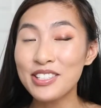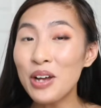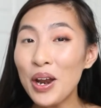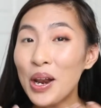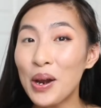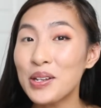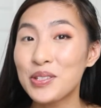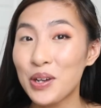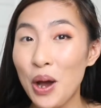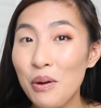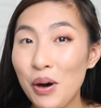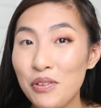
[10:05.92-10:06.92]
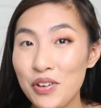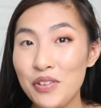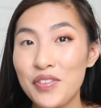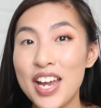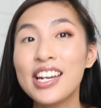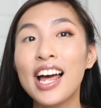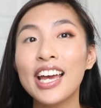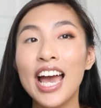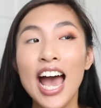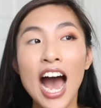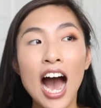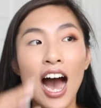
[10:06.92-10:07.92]
not a lot to go off of, and like
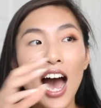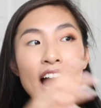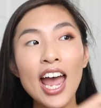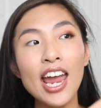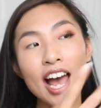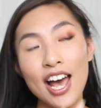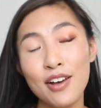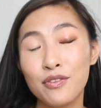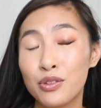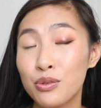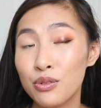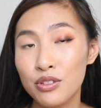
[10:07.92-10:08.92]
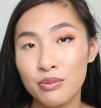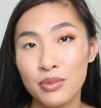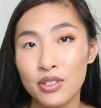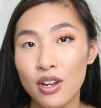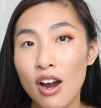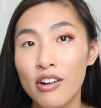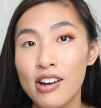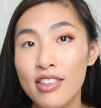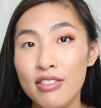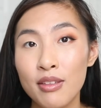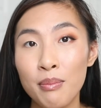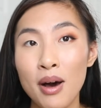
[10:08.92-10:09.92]
I have used mascara
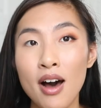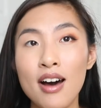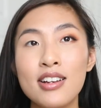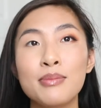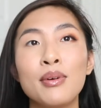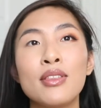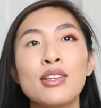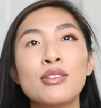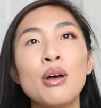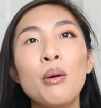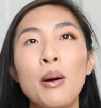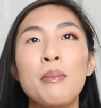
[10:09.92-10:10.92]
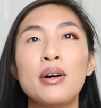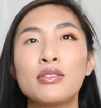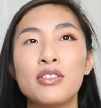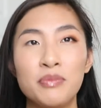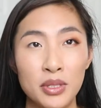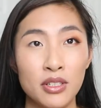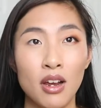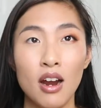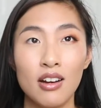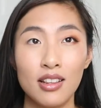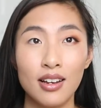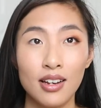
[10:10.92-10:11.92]
in the past, but there's no amount of
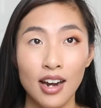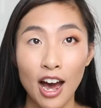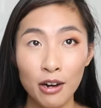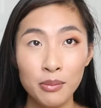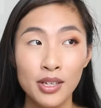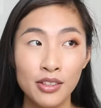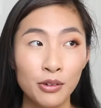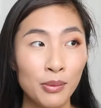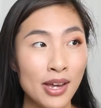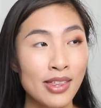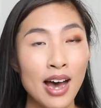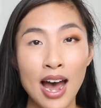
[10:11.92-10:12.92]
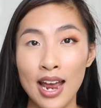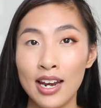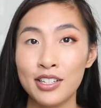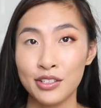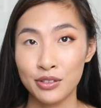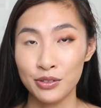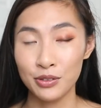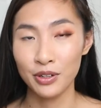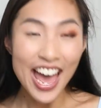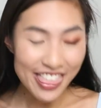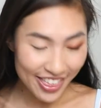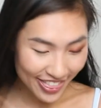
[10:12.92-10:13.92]
mascara that can help me the way that eyelashes do.
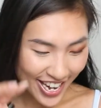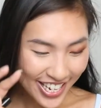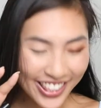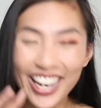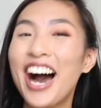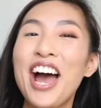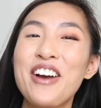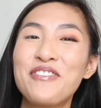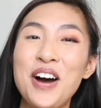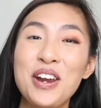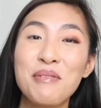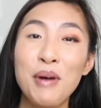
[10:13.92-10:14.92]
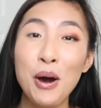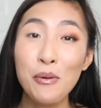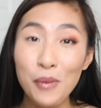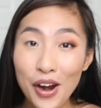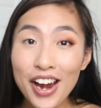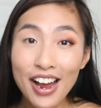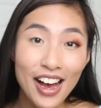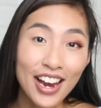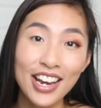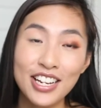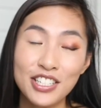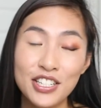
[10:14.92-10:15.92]
And the thing that I have found about wearing
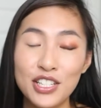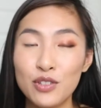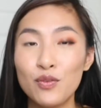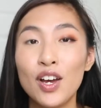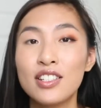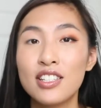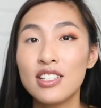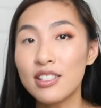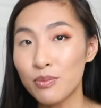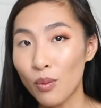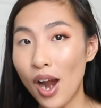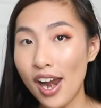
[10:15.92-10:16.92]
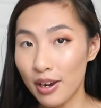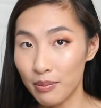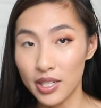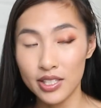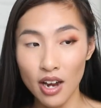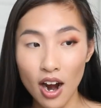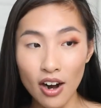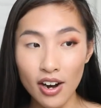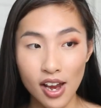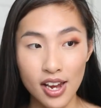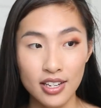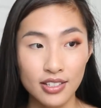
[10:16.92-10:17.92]
eyelashes versus wearing
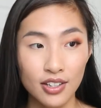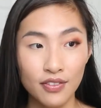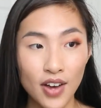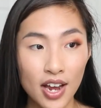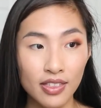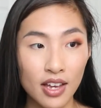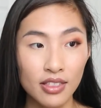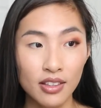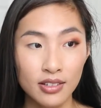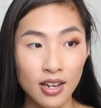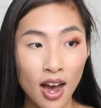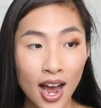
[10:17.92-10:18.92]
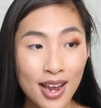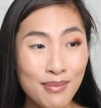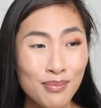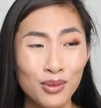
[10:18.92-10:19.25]
mascara is the fact that the time